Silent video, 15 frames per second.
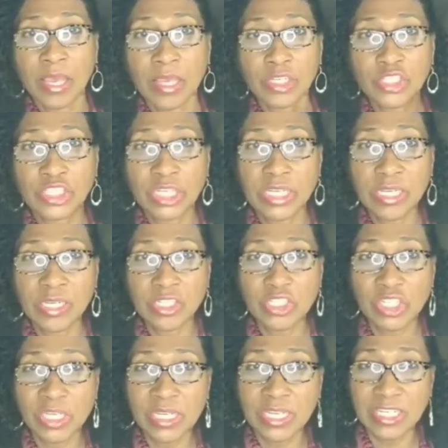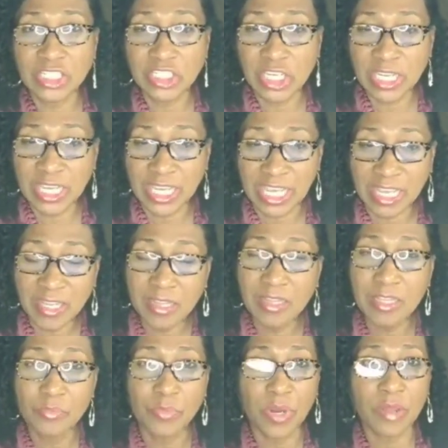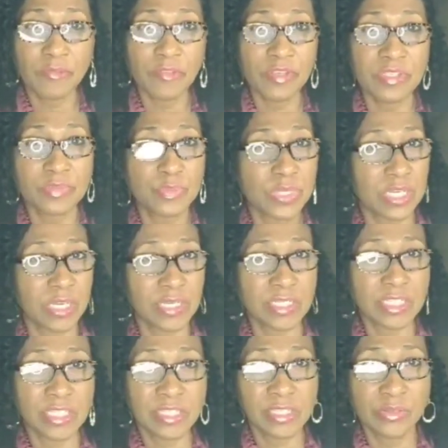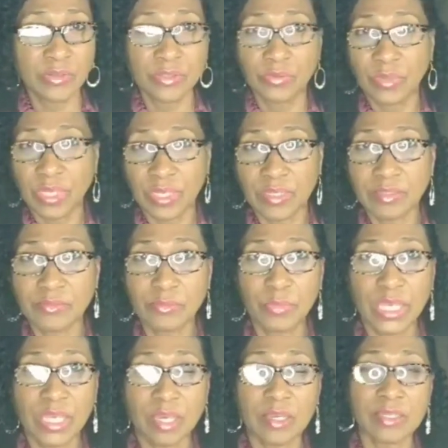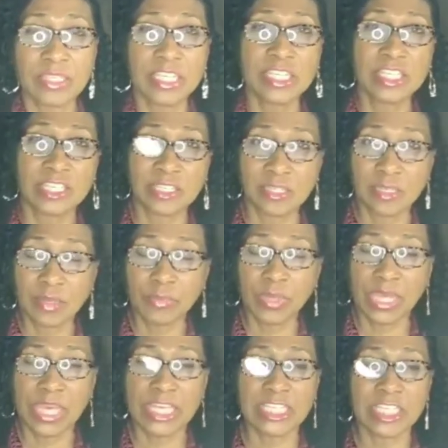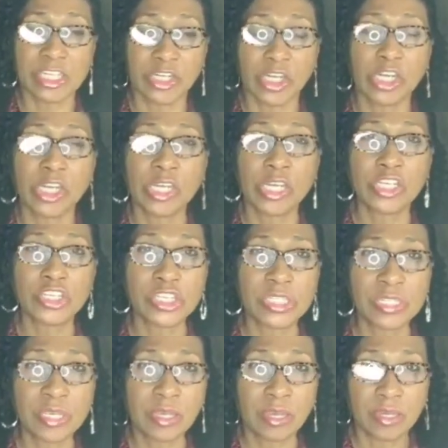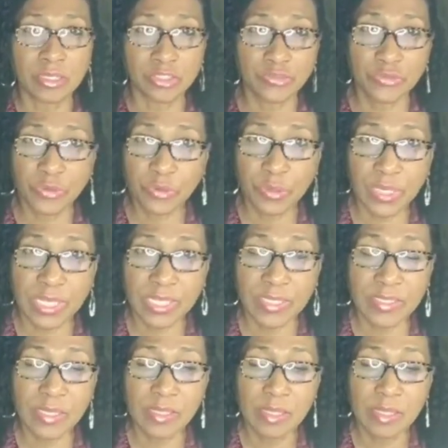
She killed the prophets because why? Because it stood up against her. She's a controlling